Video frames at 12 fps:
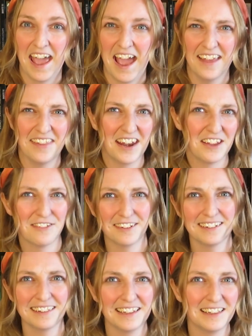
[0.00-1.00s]
And then I
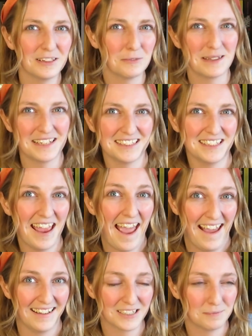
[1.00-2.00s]
felt a little bit
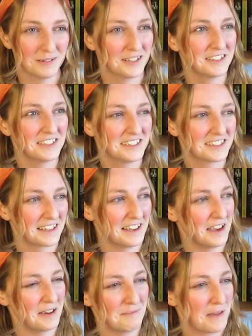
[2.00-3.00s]
attacked because
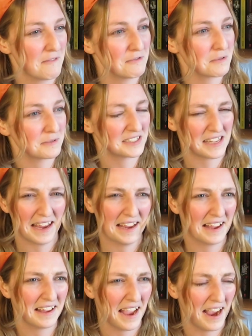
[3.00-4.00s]
everyone was
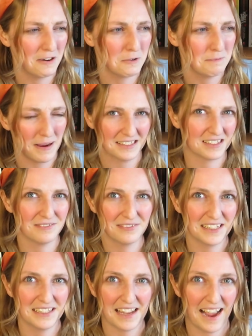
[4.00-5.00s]
saying how
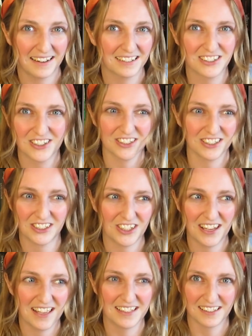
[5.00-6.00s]
massively anxious
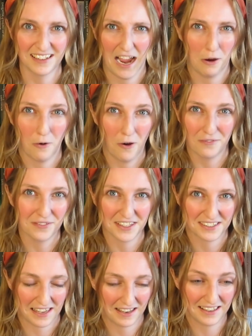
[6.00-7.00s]
she is and how
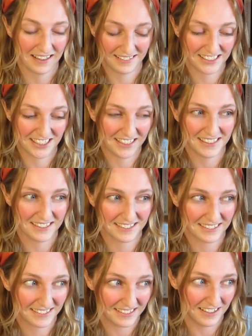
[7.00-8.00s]
obvious
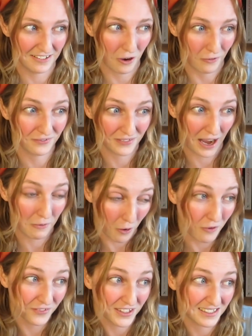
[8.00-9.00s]
she's, how
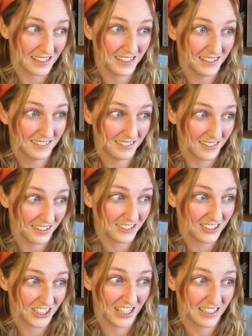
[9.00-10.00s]
obviously
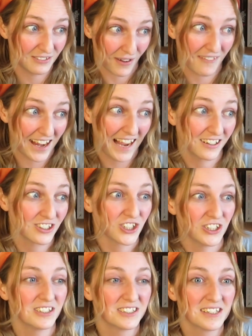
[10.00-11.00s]
that she is very
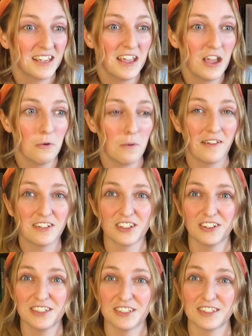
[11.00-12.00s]
anxious. Whereas
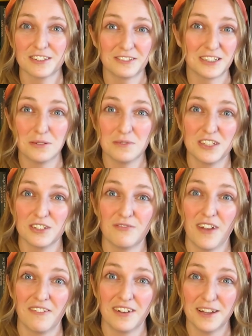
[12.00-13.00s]
I just thought she was just
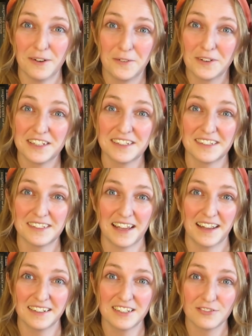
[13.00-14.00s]
very honest
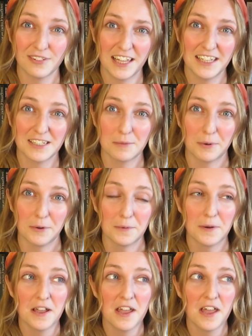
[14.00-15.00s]
and relatable.